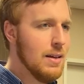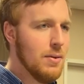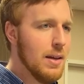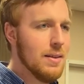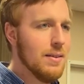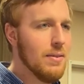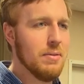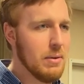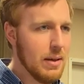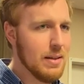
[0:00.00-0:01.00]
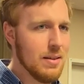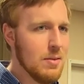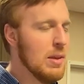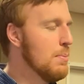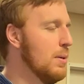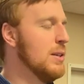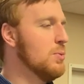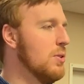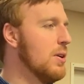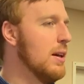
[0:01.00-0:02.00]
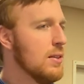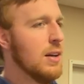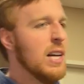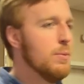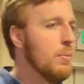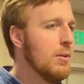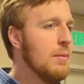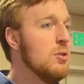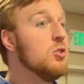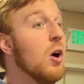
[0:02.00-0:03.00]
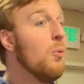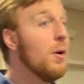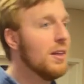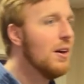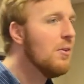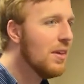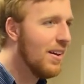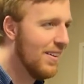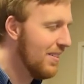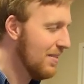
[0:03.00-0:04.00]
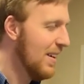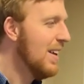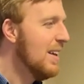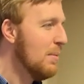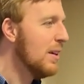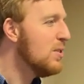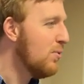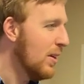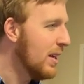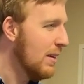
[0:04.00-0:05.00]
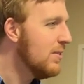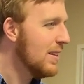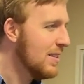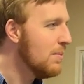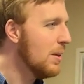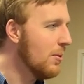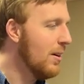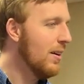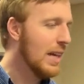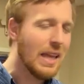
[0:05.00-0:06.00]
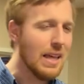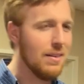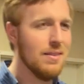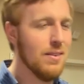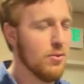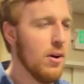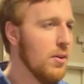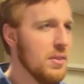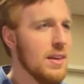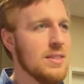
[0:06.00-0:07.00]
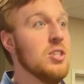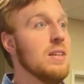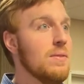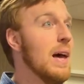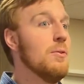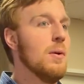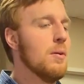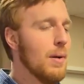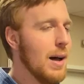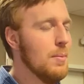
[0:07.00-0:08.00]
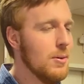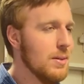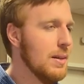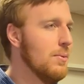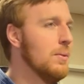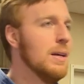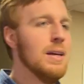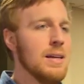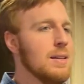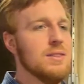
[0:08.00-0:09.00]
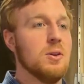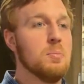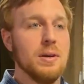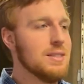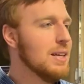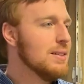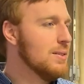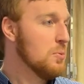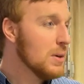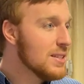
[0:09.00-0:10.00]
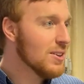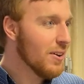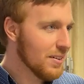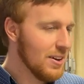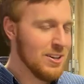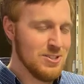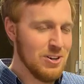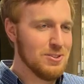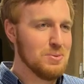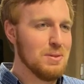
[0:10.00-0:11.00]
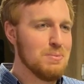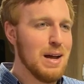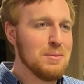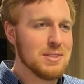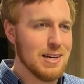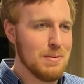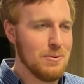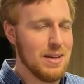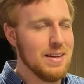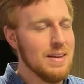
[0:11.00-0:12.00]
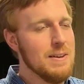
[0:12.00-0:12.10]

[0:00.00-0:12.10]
Wait. You mean the place where you're going to hear the gospel proclaimed? You don't want to go there because you feel like you've done something wrong? And again, for all things, she hadn't read her Bible, you know. That's a good place to get to restart, go to church where the Bible's going to be read.